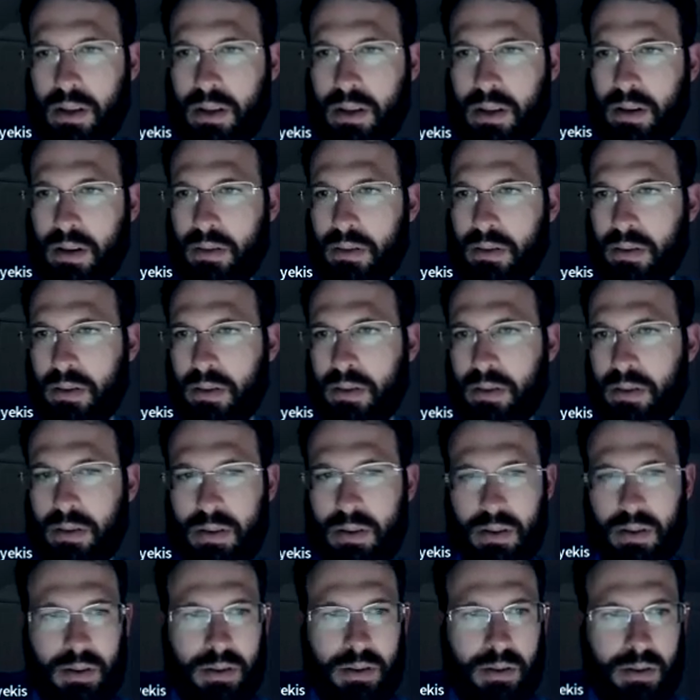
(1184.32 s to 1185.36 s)
I don't know. It
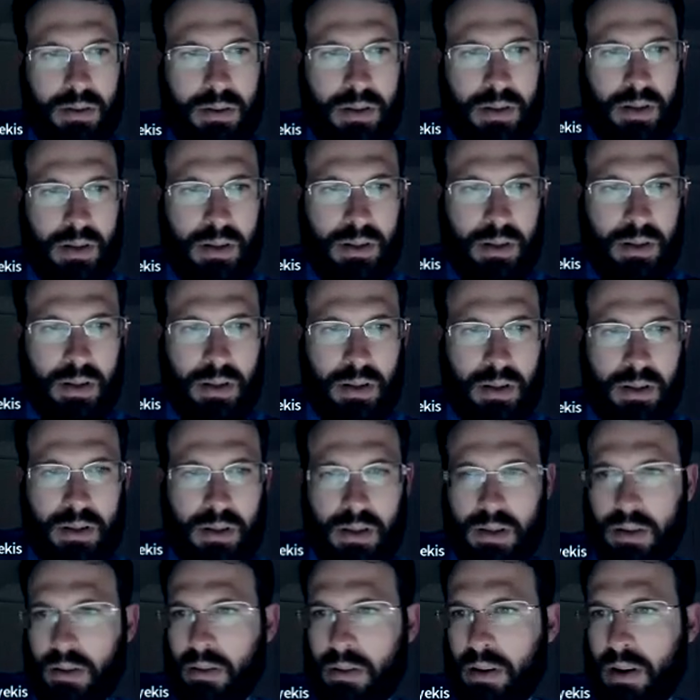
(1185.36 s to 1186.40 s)
also sounds like it's on
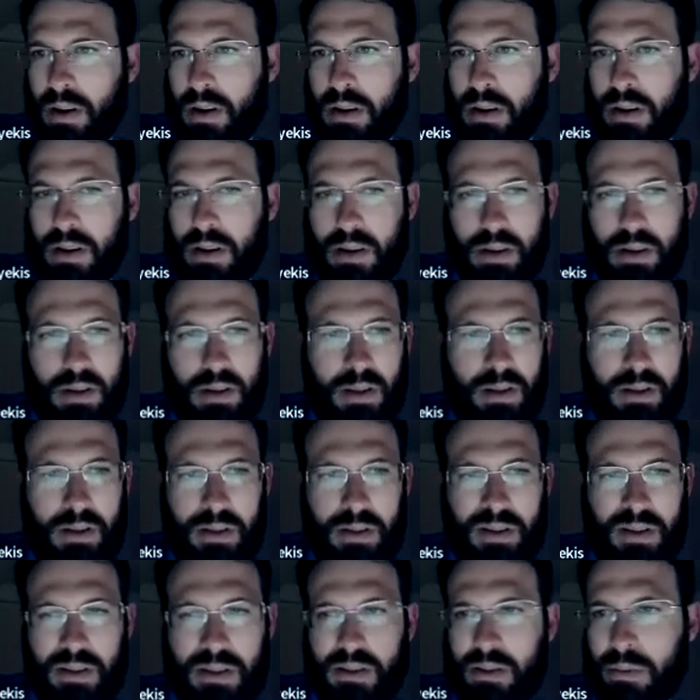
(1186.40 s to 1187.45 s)
the ground, and
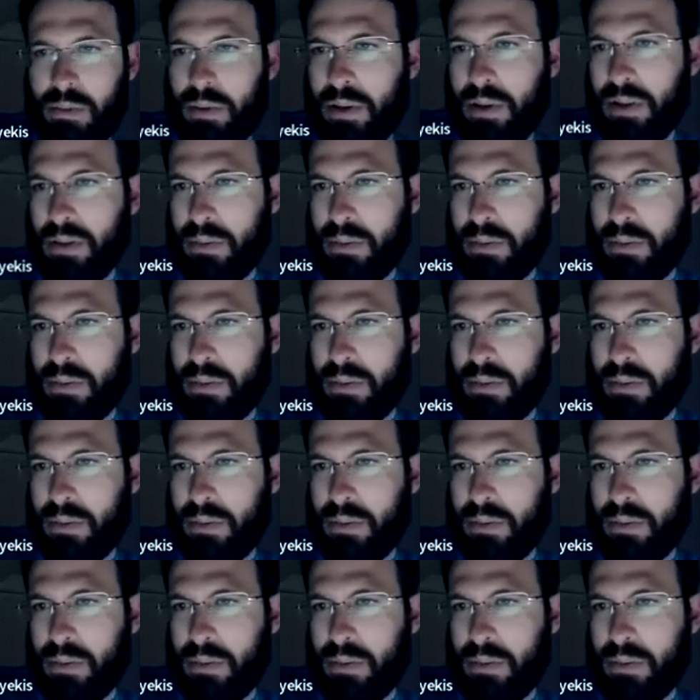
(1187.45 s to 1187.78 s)
it's a chipping